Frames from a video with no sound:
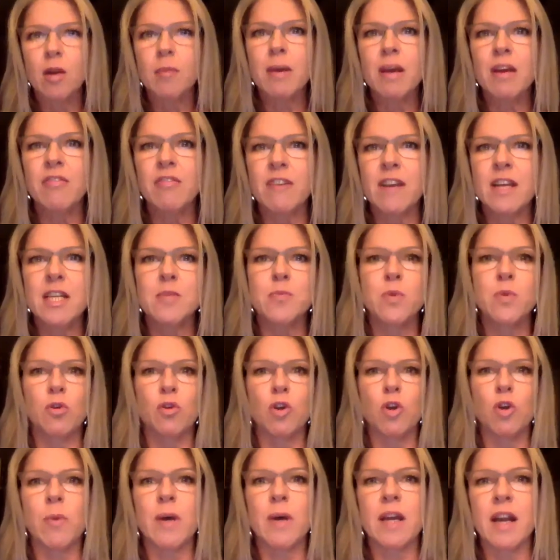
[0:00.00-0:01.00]
my Facebook
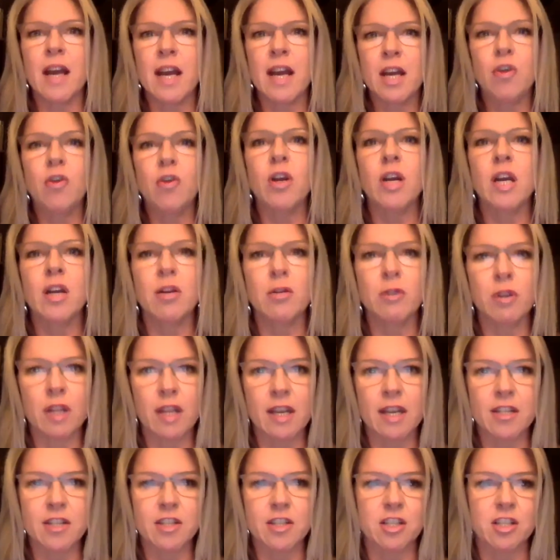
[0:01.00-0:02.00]
group, and I create a
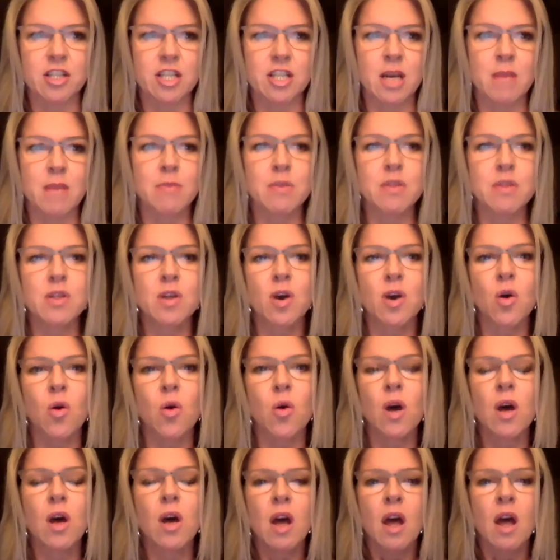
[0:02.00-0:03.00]
relationship.
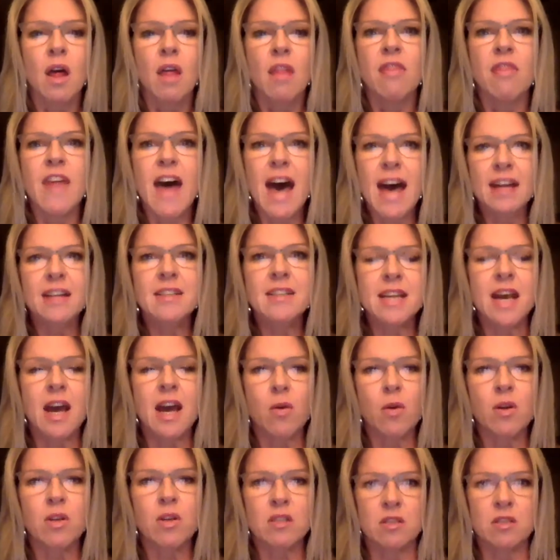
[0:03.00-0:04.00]
So that is
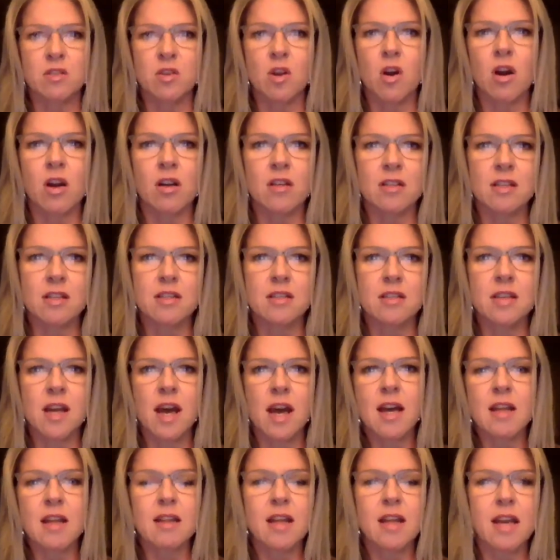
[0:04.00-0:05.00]
how it starts. It's
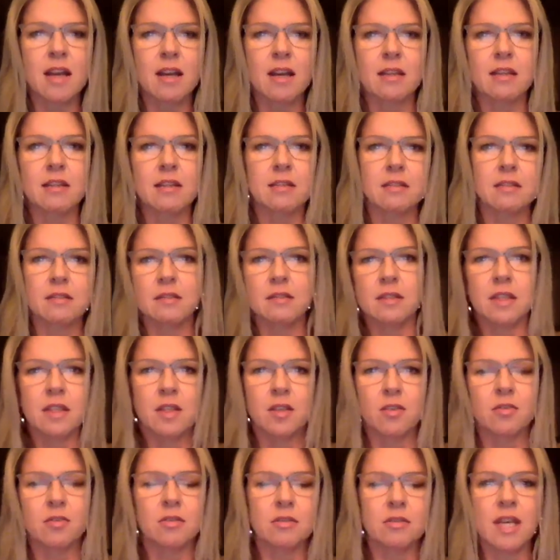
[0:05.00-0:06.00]
not like,
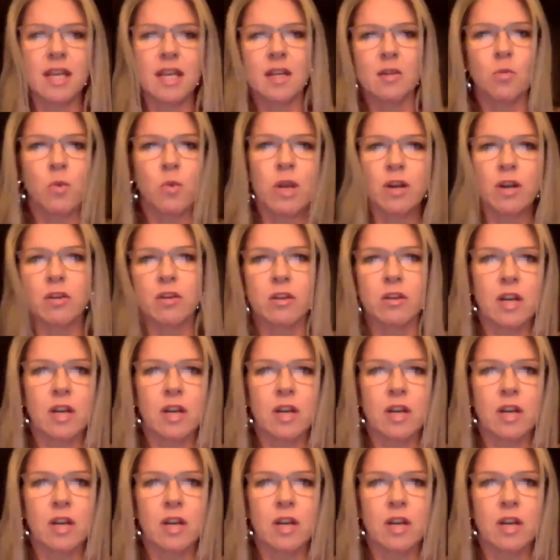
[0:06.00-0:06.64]
getting weird and